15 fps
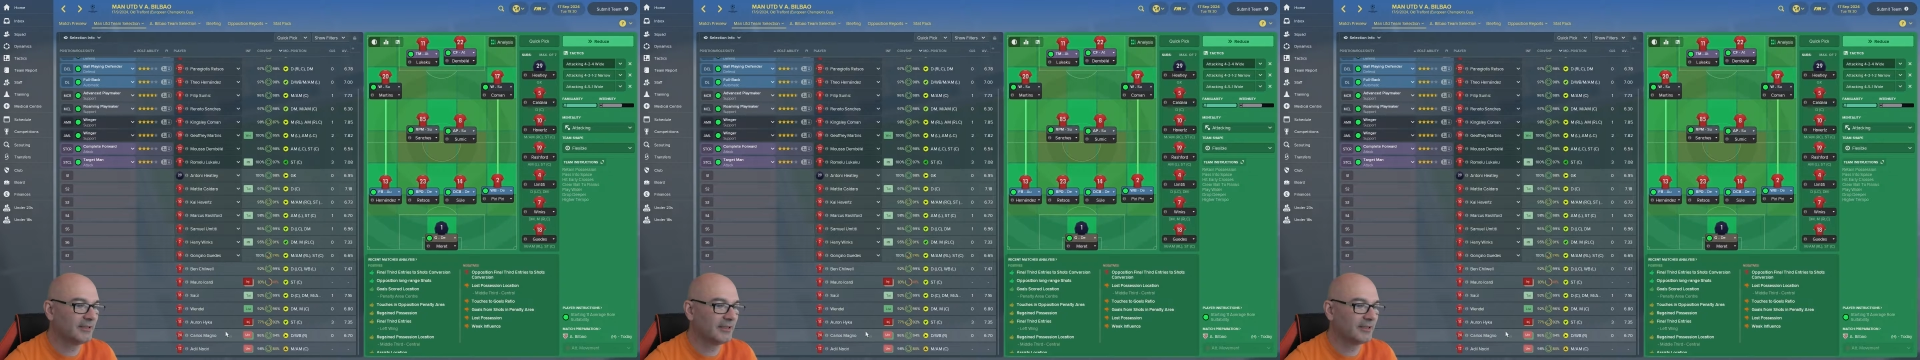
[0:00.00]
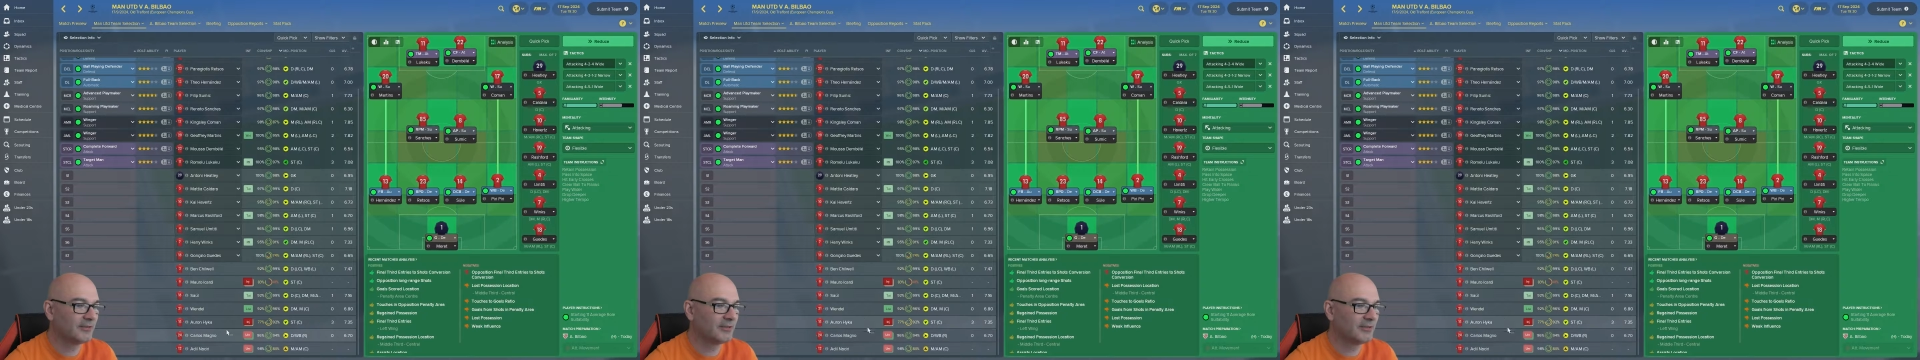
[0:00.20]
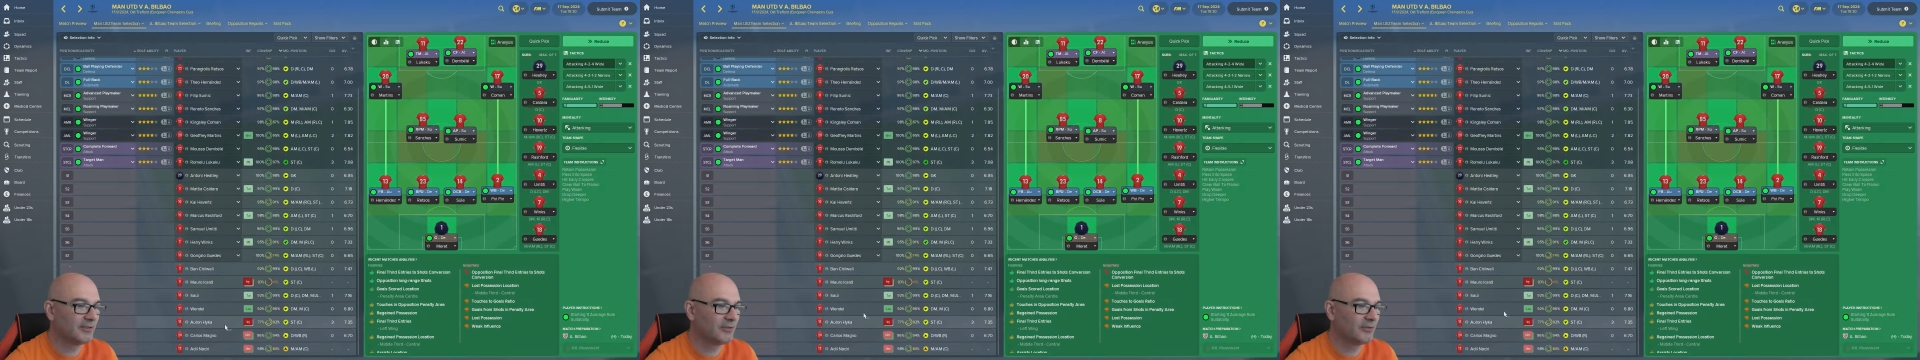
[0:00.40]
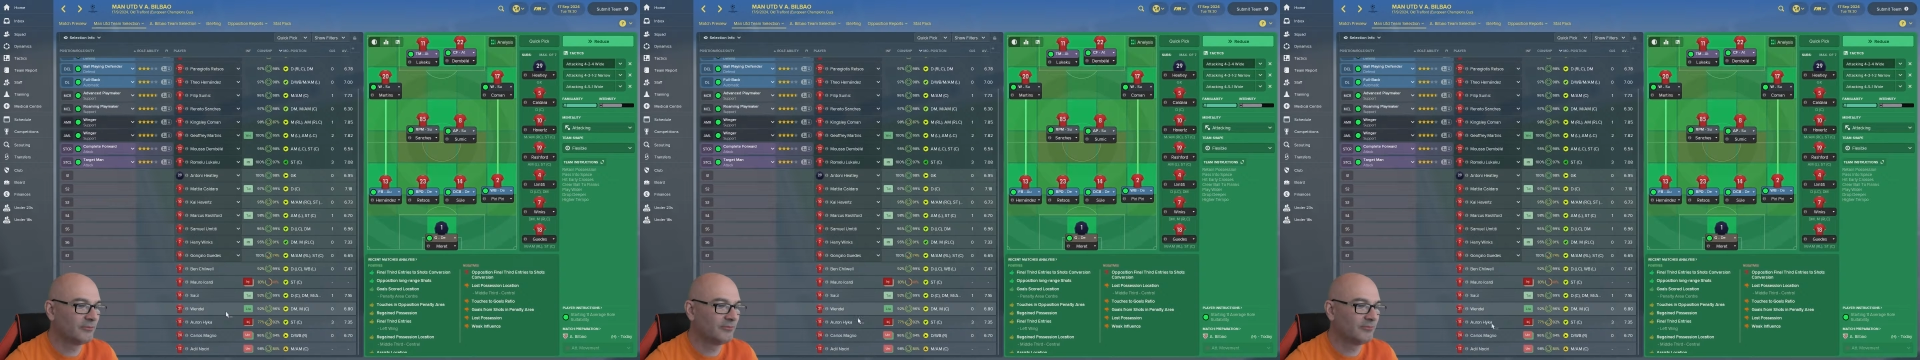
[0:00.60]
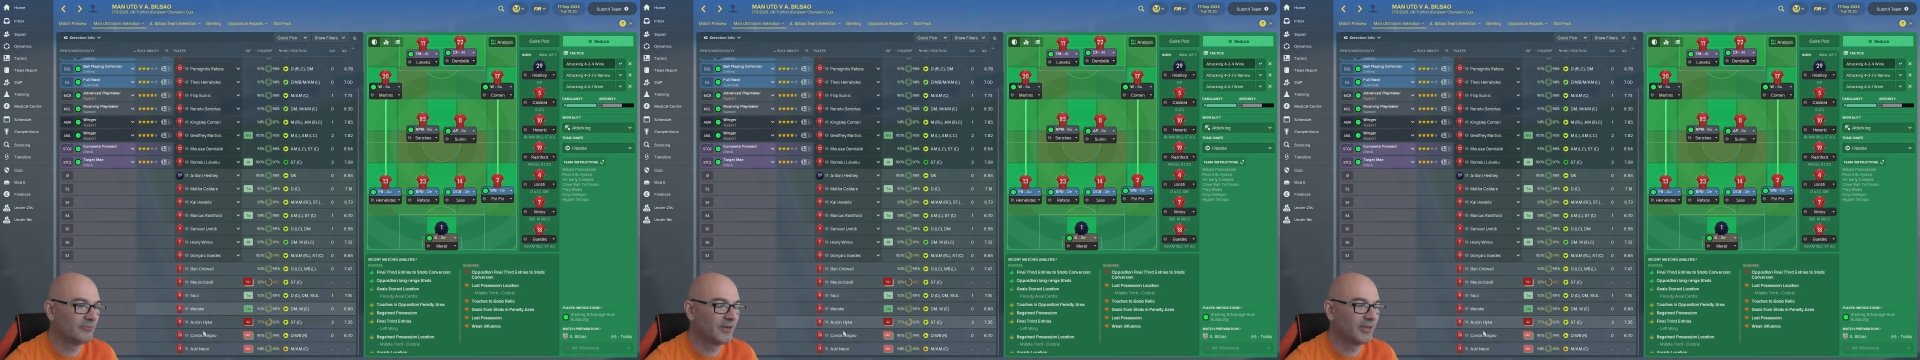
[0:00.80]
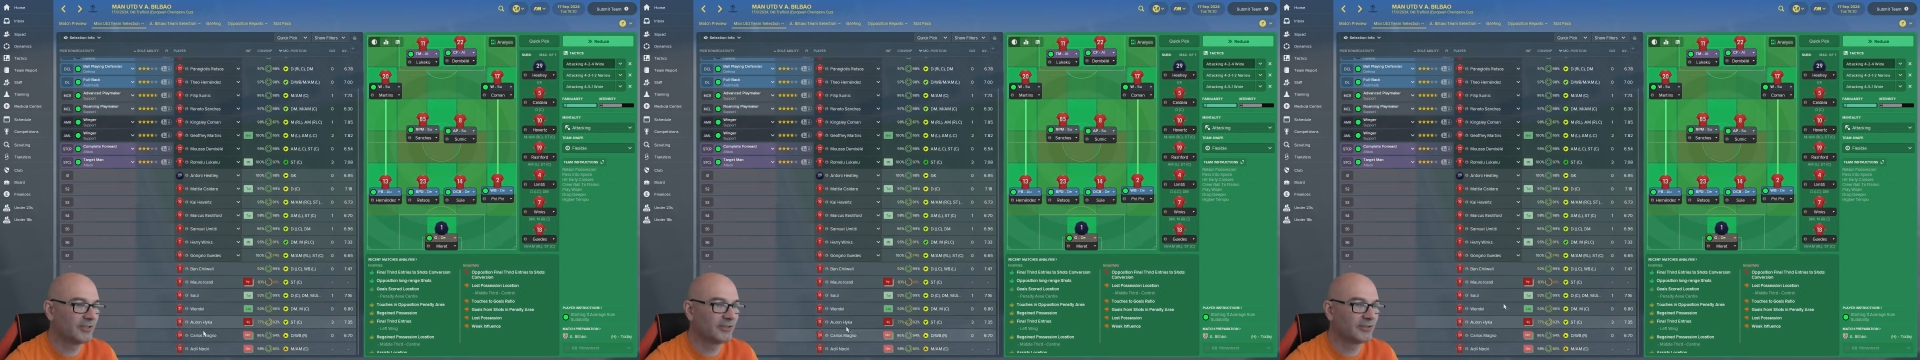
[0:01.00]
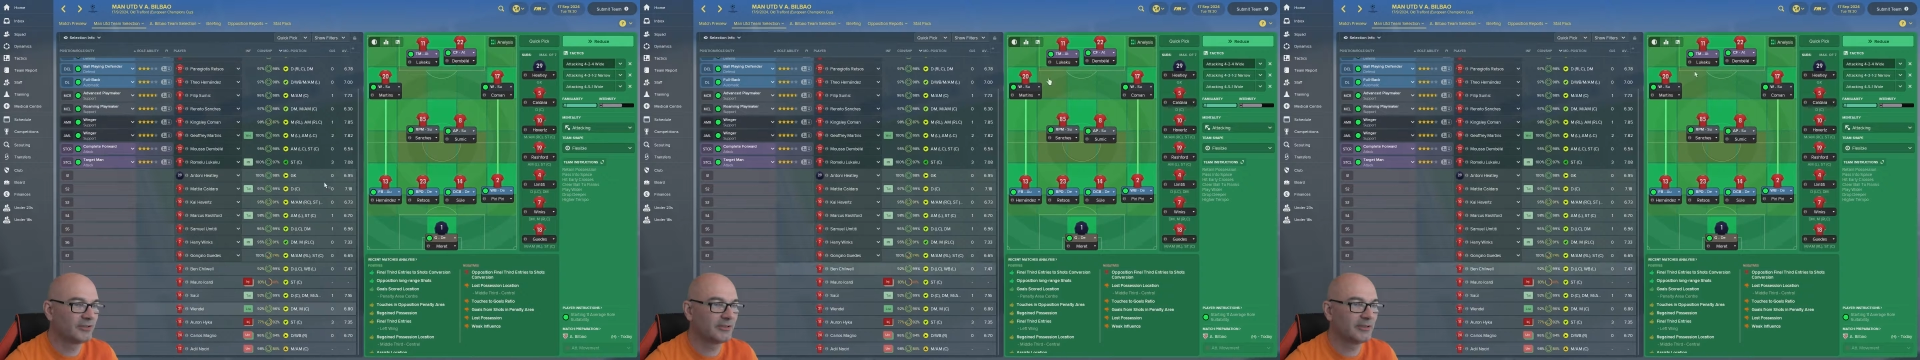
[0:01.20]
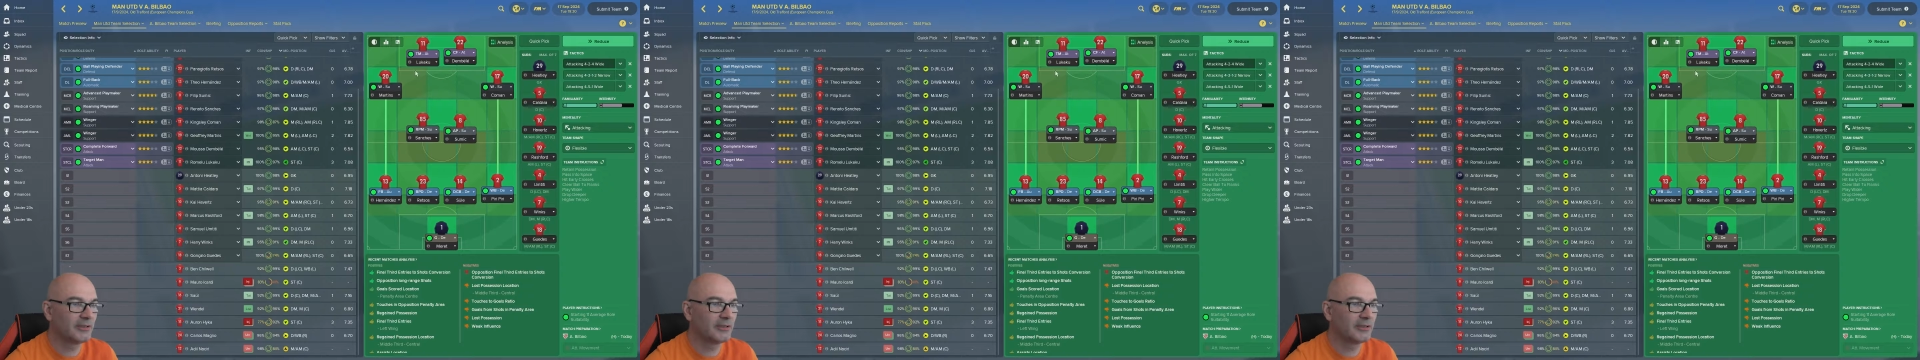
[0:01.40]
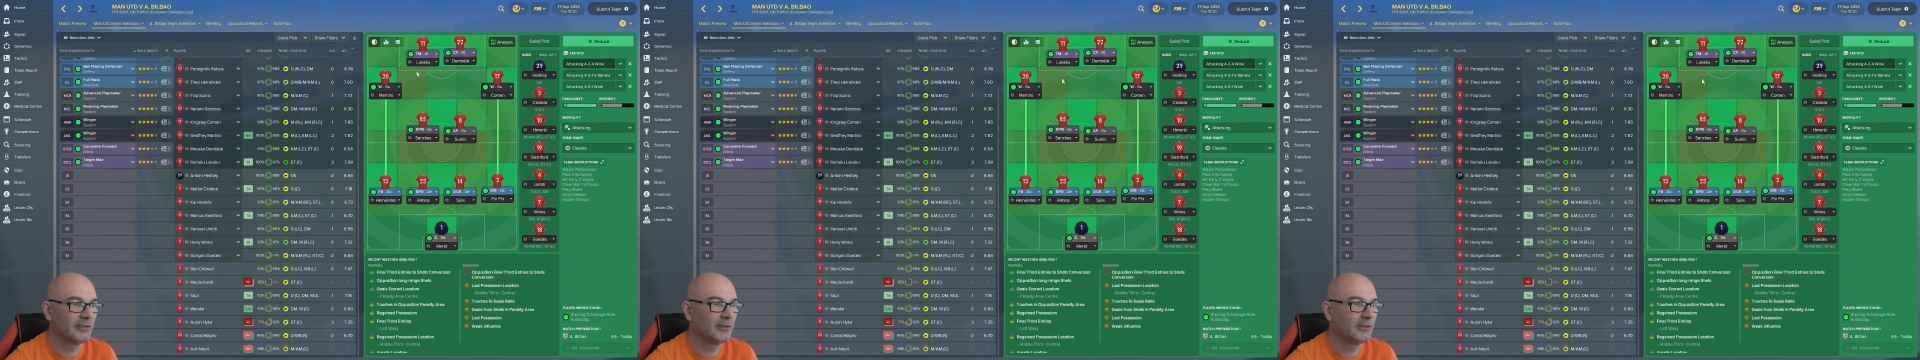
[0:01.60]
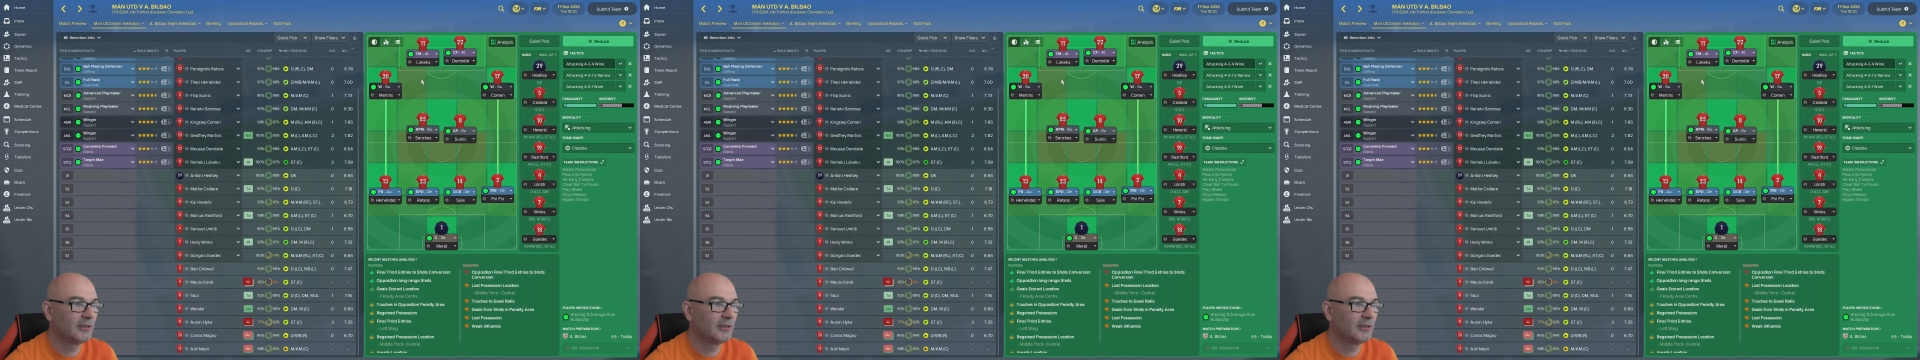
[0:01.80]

actually unregistered.